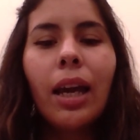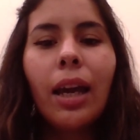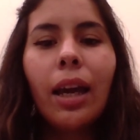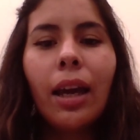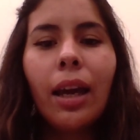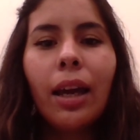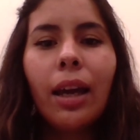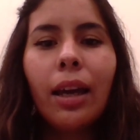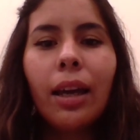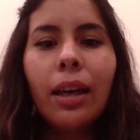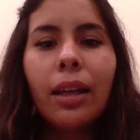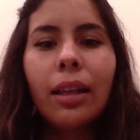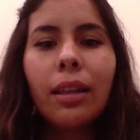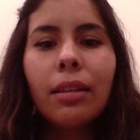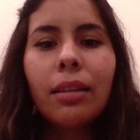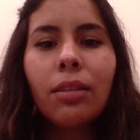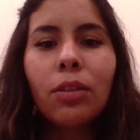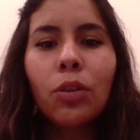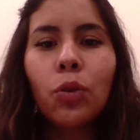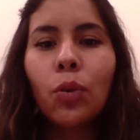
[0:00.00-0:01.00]

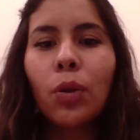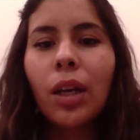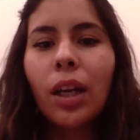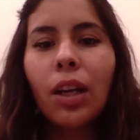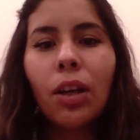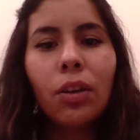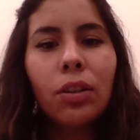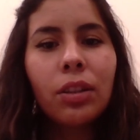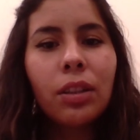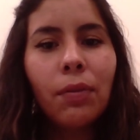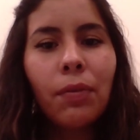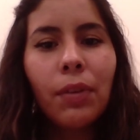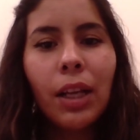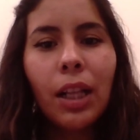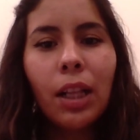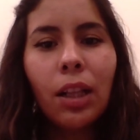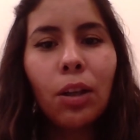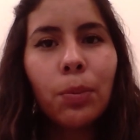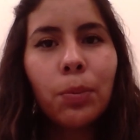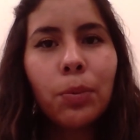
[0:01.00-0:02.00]
and you cannot
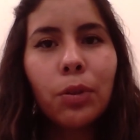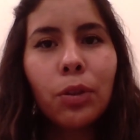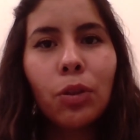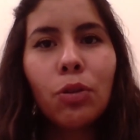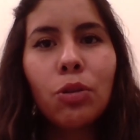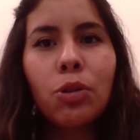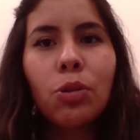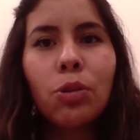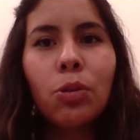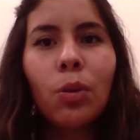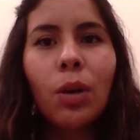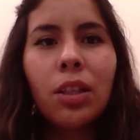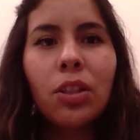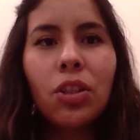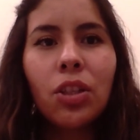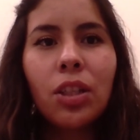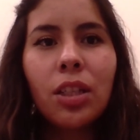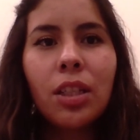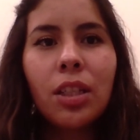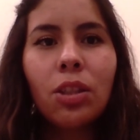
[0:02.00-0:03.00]
develop new
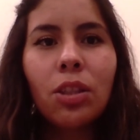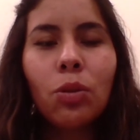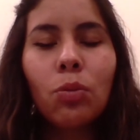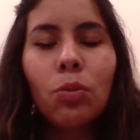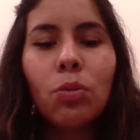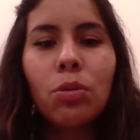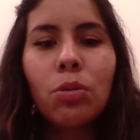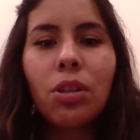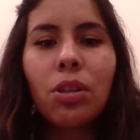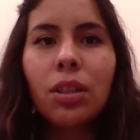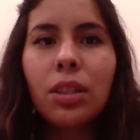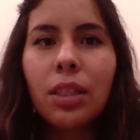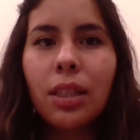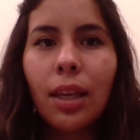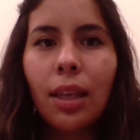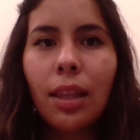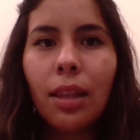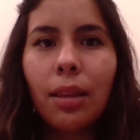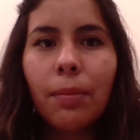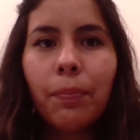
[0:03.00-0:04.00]
strategies to
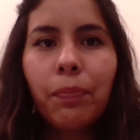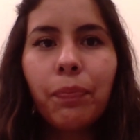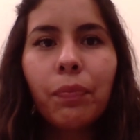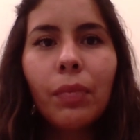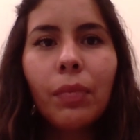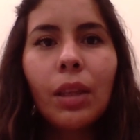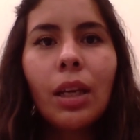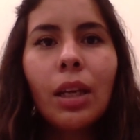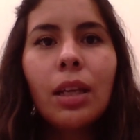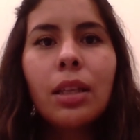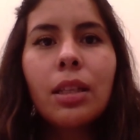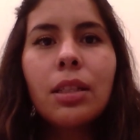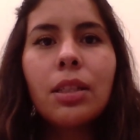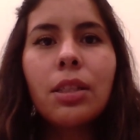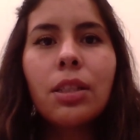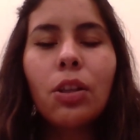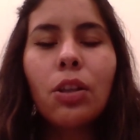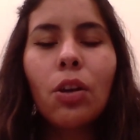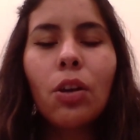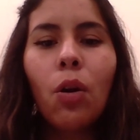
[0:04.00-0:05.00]
succeed.
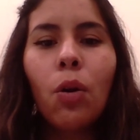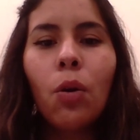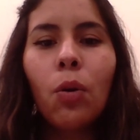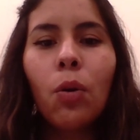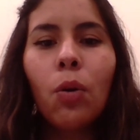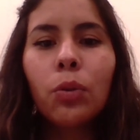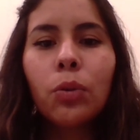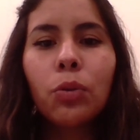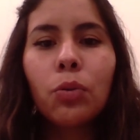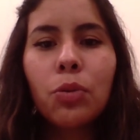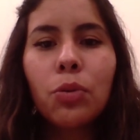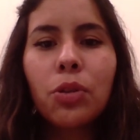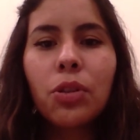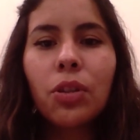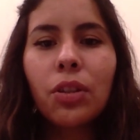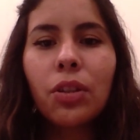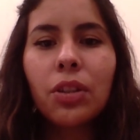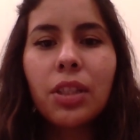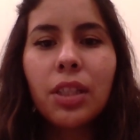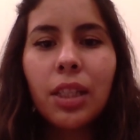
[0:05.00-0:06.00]
So to
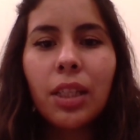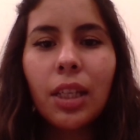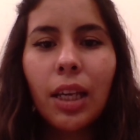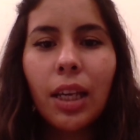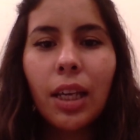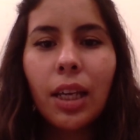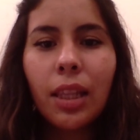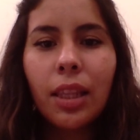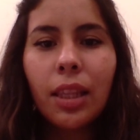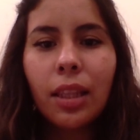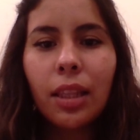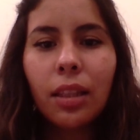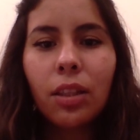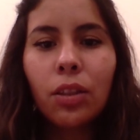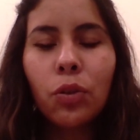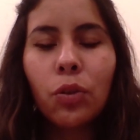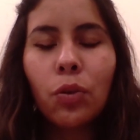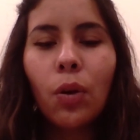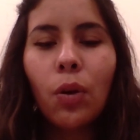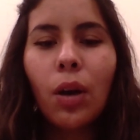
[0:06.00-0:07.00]
succeed,
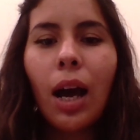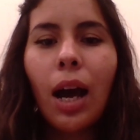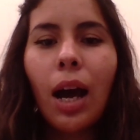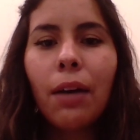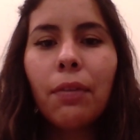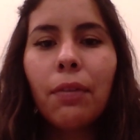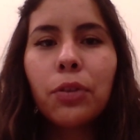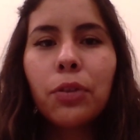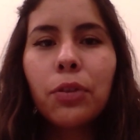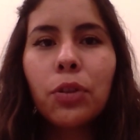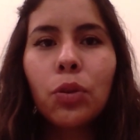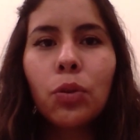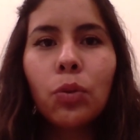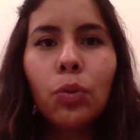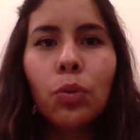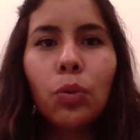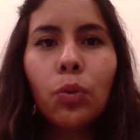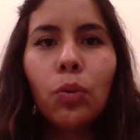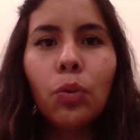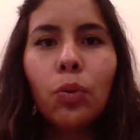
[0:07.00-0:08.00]
you have
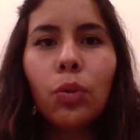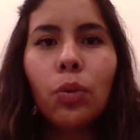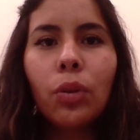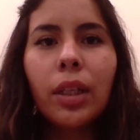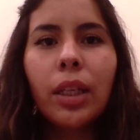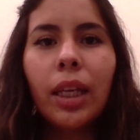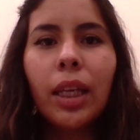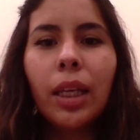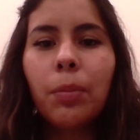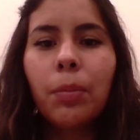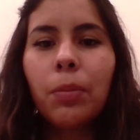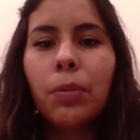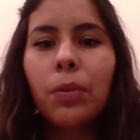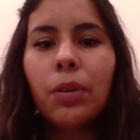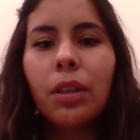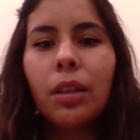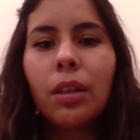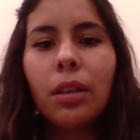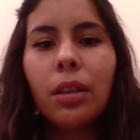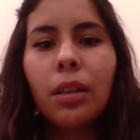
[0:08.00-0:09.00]
to keep
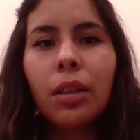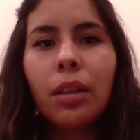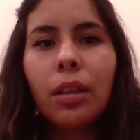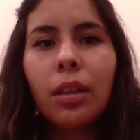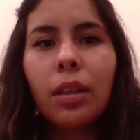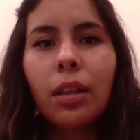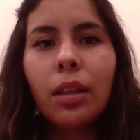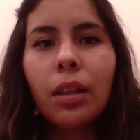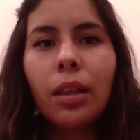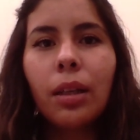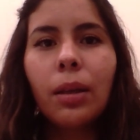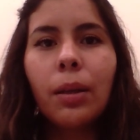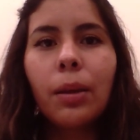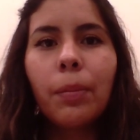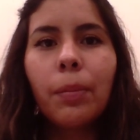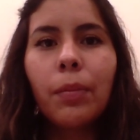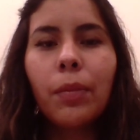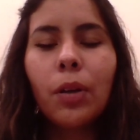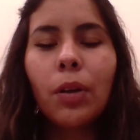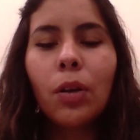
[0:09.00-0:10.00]

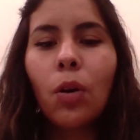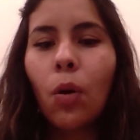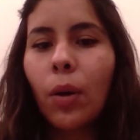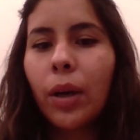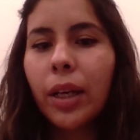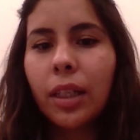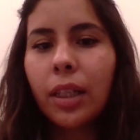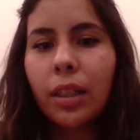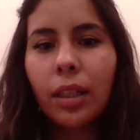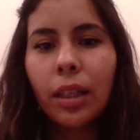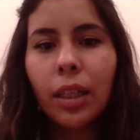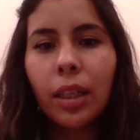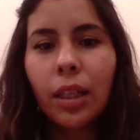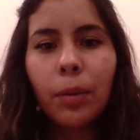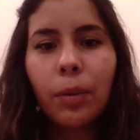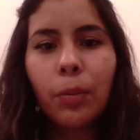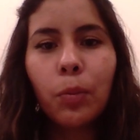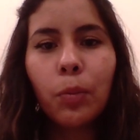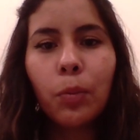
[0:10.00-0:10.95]
going, keep